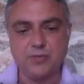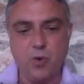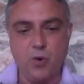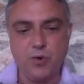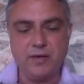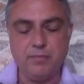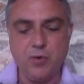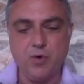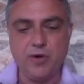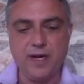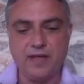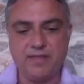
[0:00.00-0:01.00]
more and
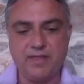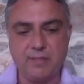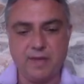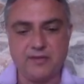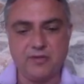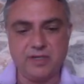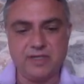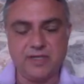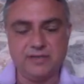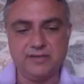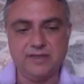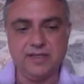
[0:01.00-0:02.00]
more ethnic
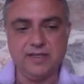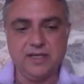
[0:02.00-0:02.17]
minorities